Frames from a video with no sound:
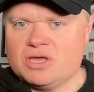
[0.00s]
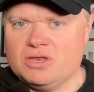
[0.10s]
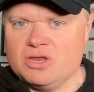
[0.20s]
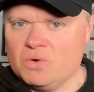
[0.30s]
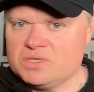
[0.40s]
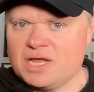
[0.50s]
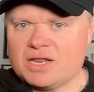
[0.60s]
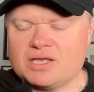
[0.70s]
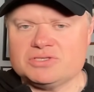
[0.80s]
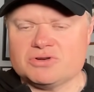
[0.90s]
no, it's
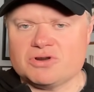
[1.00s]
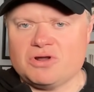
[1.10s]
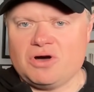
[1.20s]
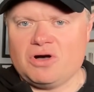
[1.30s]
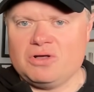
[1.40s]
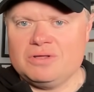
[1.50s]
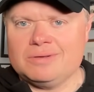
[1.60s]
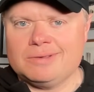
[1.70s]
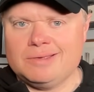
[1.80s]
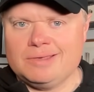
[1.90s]
not a concern at all,
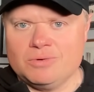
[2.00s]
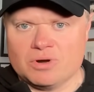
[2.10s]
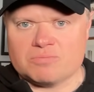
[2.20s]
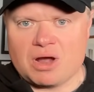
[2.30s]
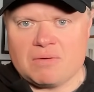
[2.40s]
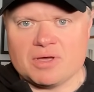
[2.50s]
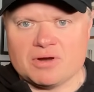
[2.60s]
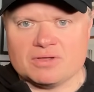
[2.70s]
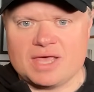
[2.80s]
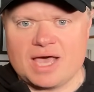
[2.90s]
you would have probably
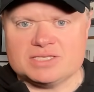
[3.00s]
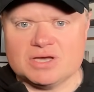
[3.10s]
heard that.